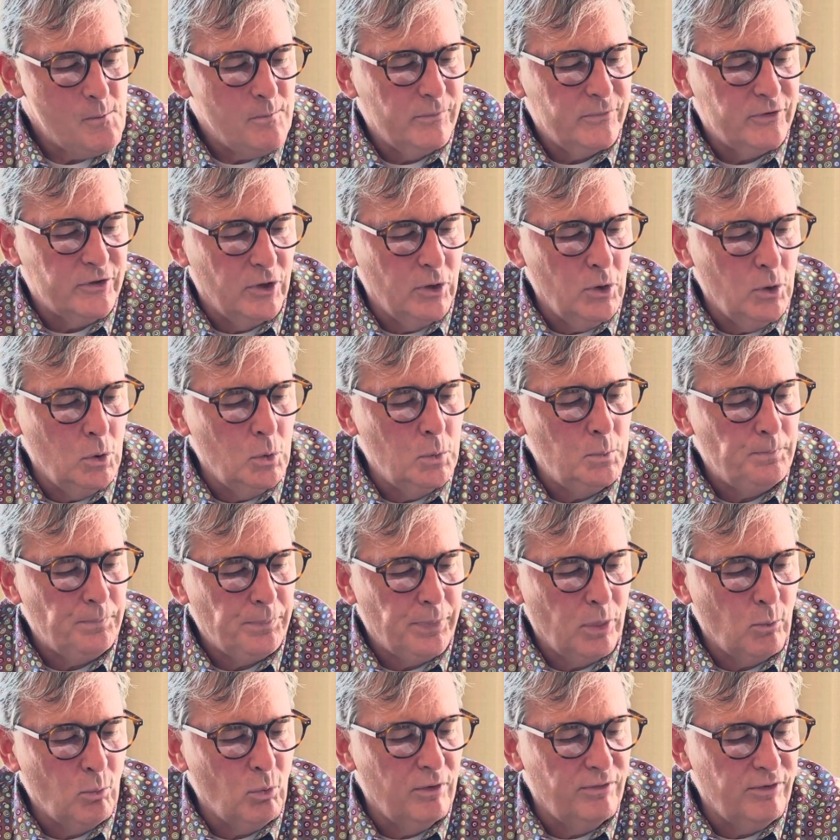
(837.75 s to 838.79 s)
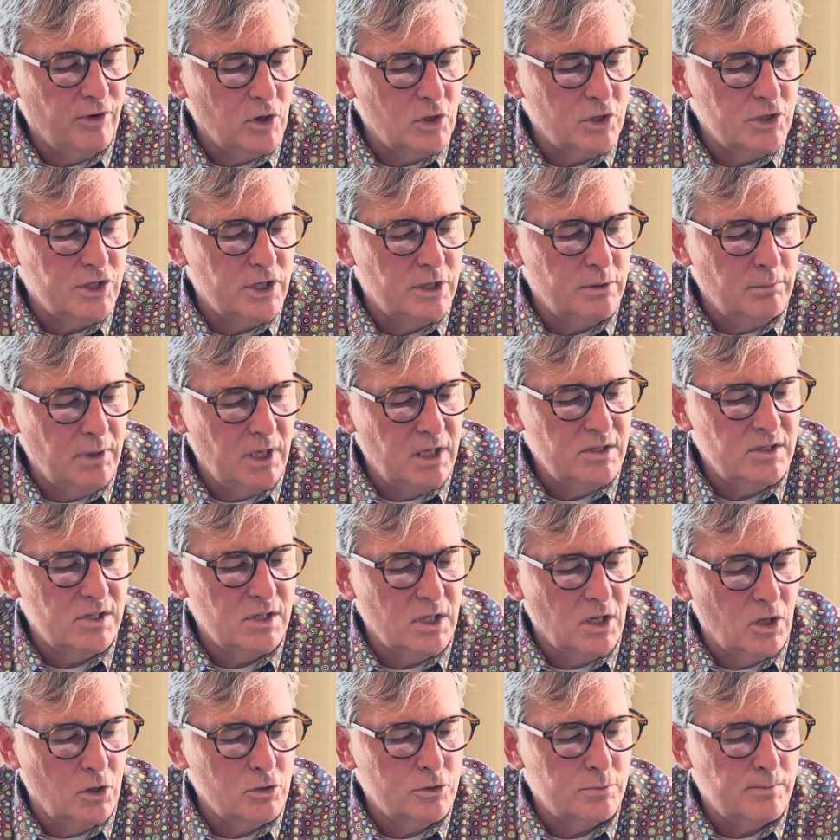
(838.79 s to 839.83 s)
So reversion means
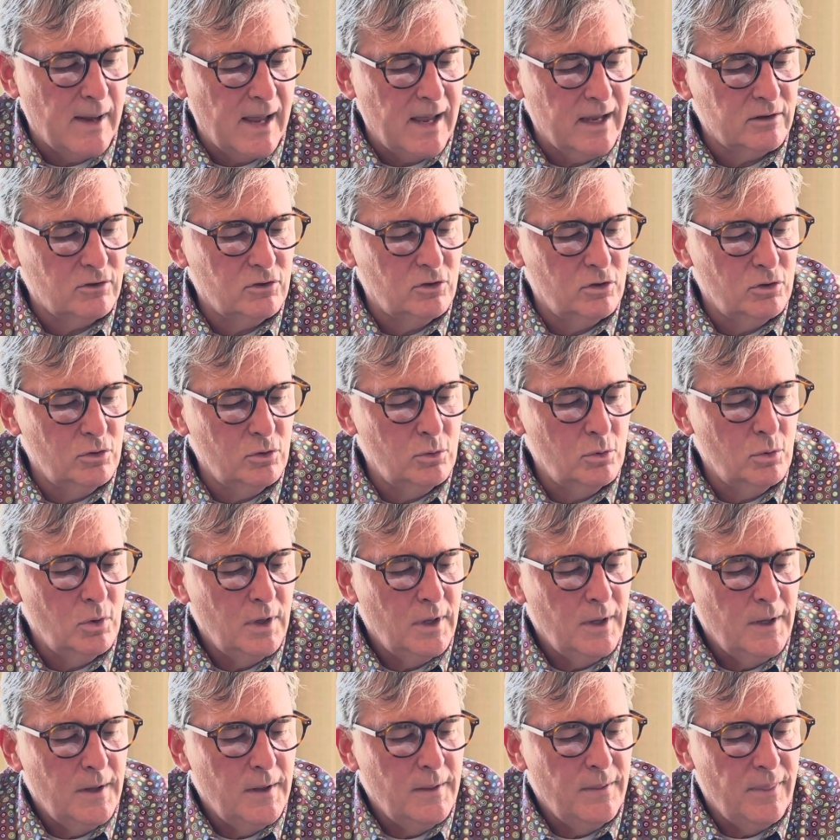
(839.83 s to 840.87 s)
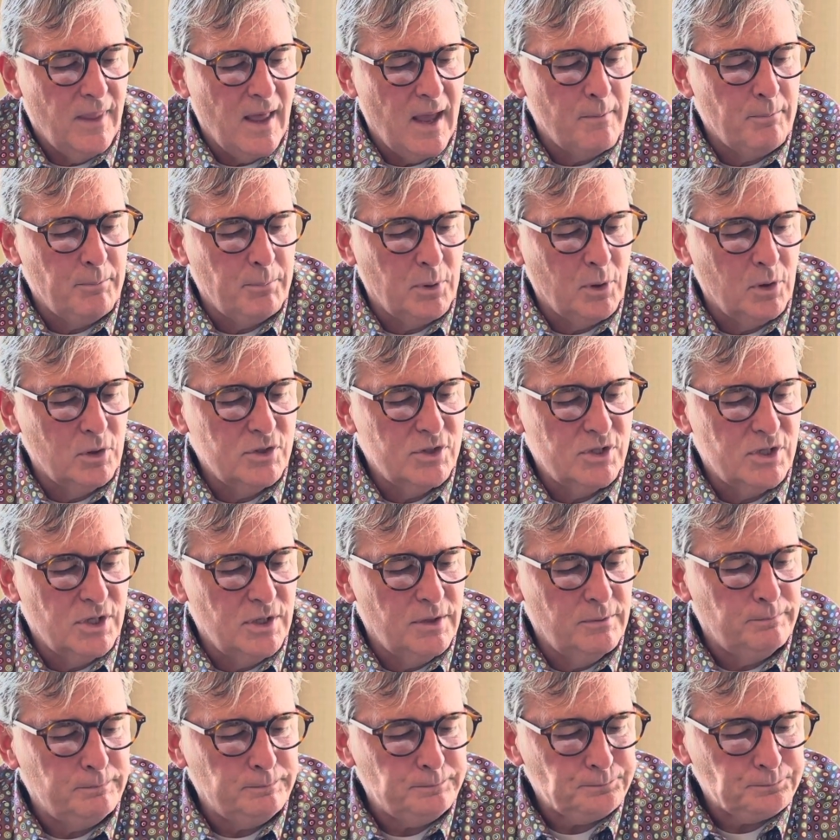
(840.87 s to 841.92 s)
it goes back to that
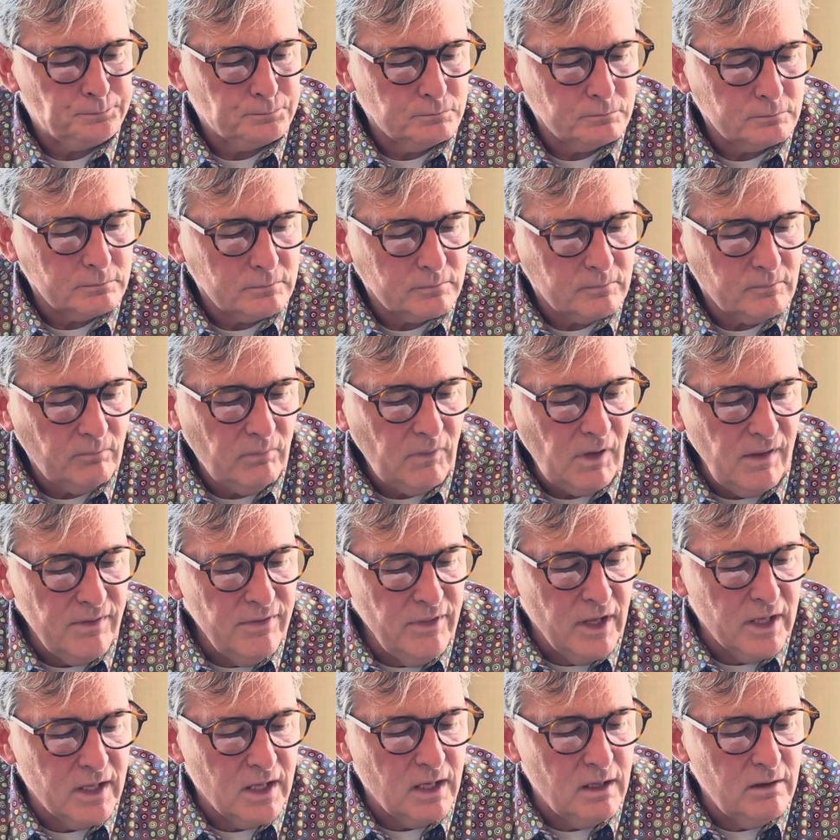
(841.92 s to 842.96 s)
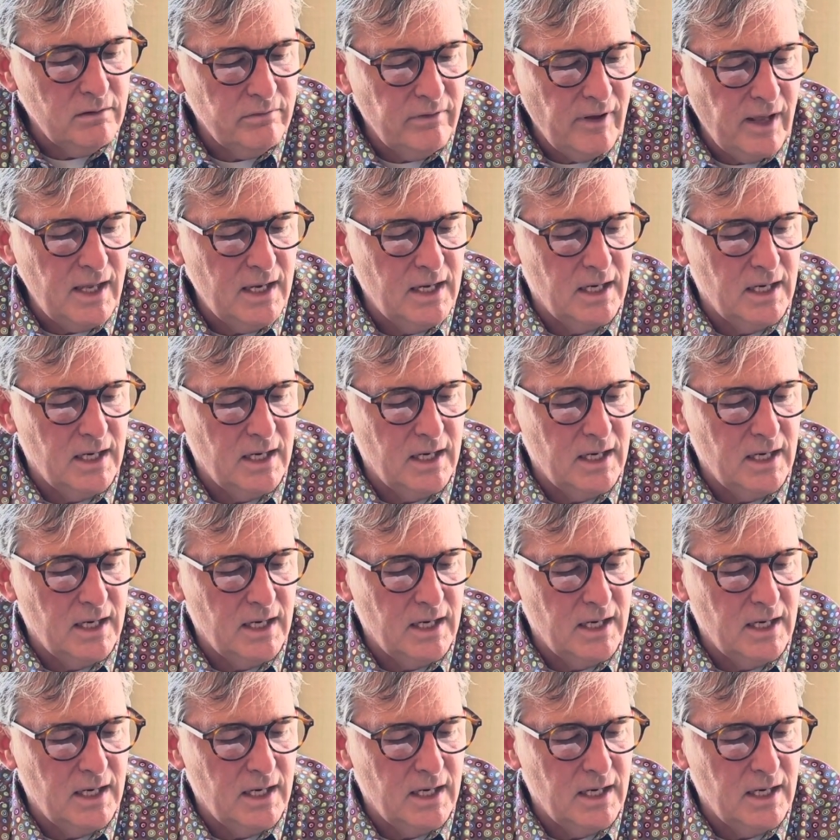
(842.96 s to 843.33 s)
person that conveyed